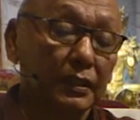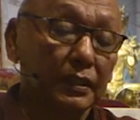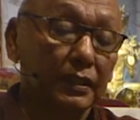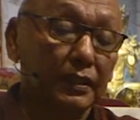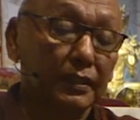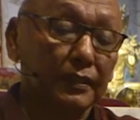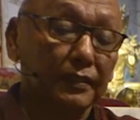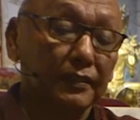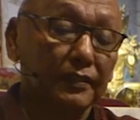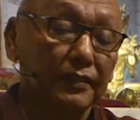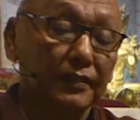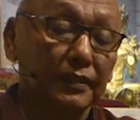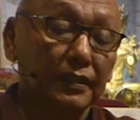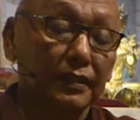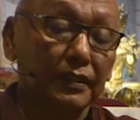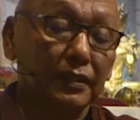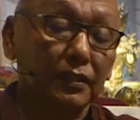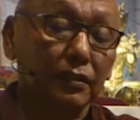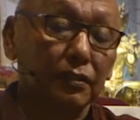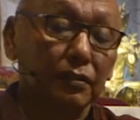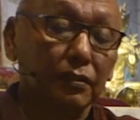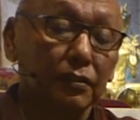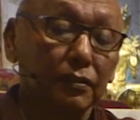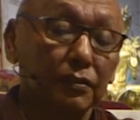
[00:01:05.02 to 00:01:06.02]
can see
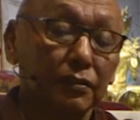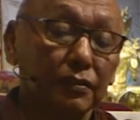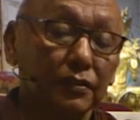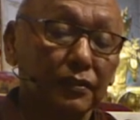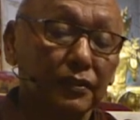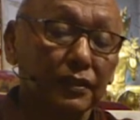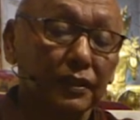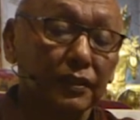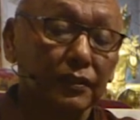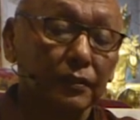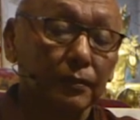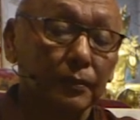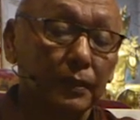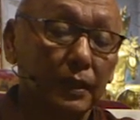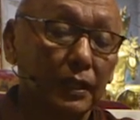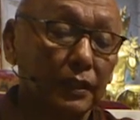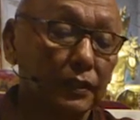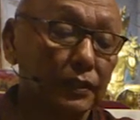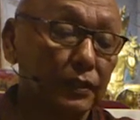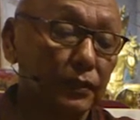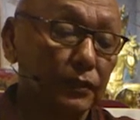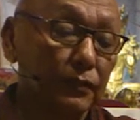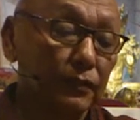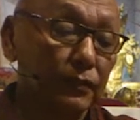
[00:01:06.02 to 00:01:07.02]
the consciousness of
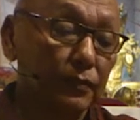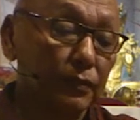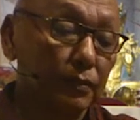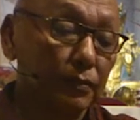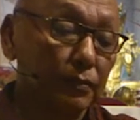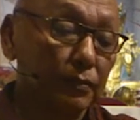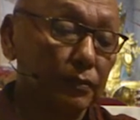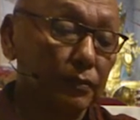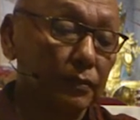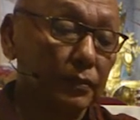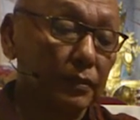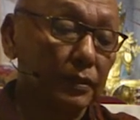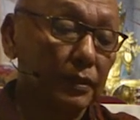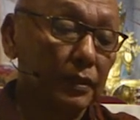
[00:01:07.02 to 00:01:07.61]
others from